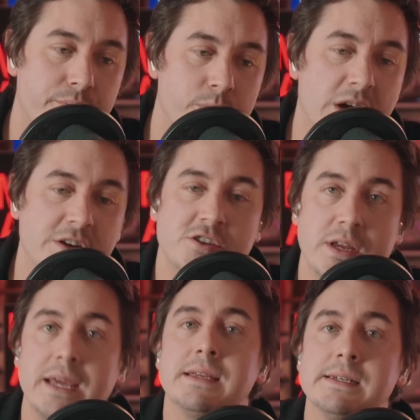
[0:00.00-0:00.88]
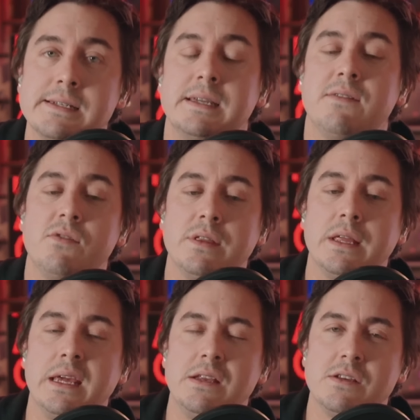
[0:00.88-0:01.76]
Much needed, given
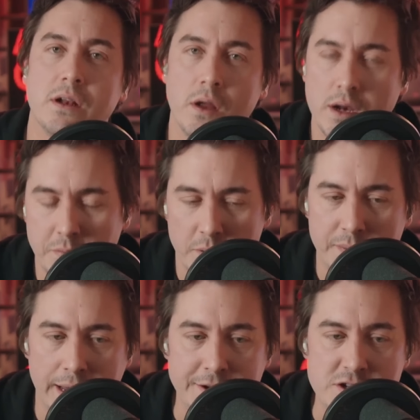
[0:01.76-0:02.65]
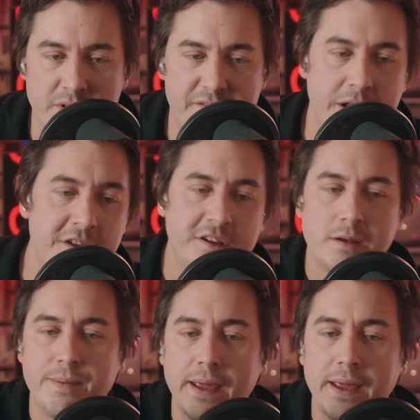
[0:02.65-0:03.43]
the decline in population. But fill us in,